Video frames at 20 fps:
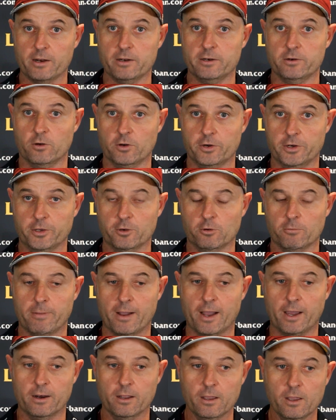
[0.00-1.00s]
and ideal,
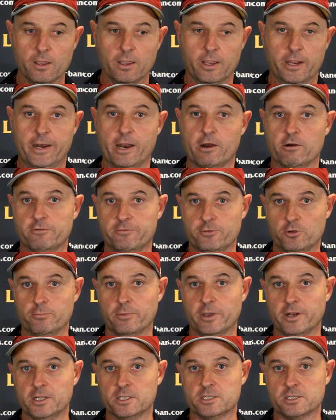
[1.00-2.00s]
but in our review
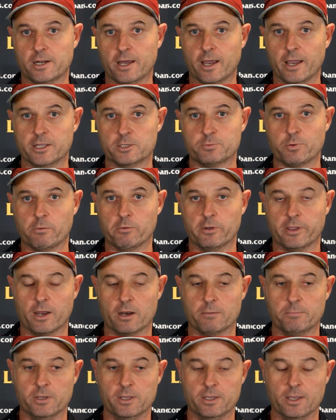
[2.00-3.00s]
meeting today, it's probably
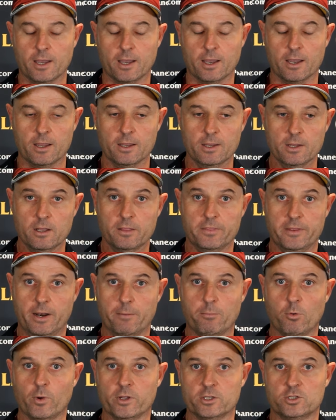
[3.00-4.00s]
going to be the
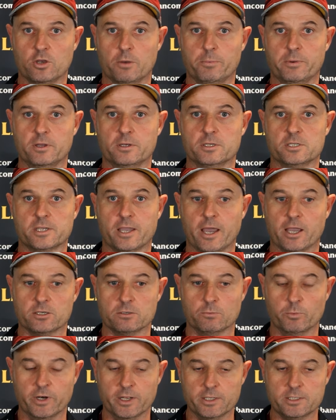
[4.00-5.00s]
number one topic of
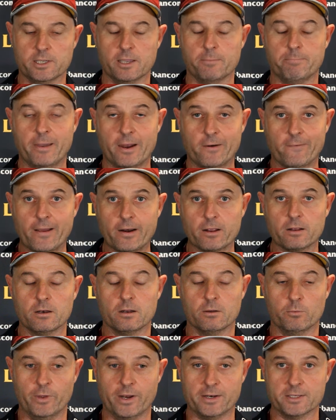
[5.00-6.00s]
discussion. We need to get better at it.
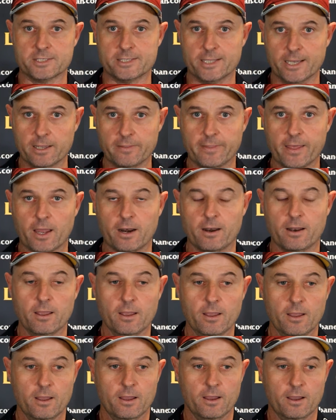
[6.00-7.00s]
We understand that.
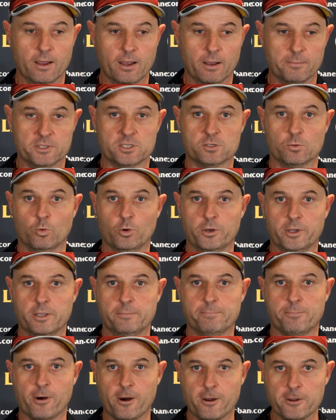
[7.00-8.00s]
It's a work
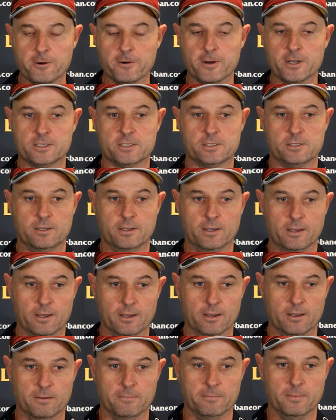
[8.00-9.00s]
in progress,
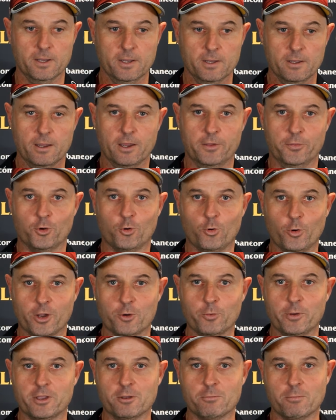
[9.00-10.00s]
and the
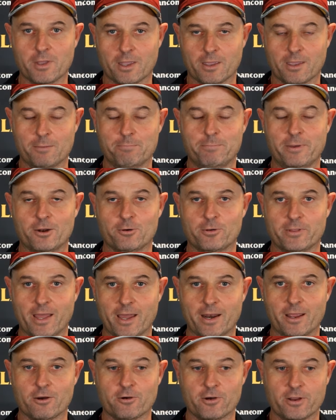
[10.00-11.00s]
quicker we can get better in
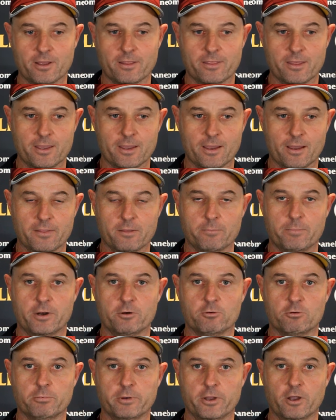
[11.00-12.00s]
that area, the
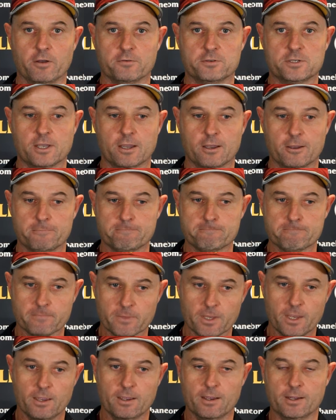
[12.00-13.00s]
better we'll be off. So
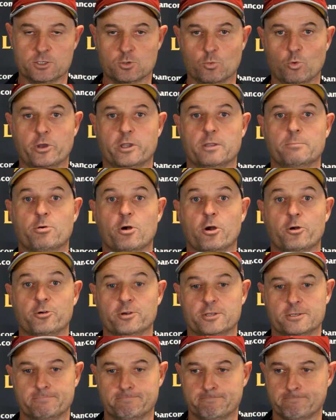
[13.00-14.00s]
it's a work in
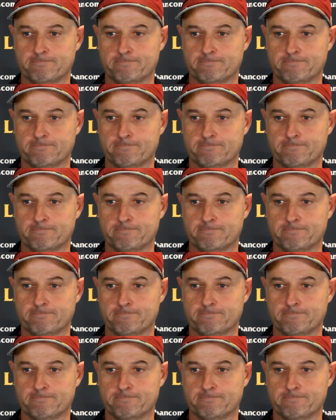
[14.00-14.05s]
progress.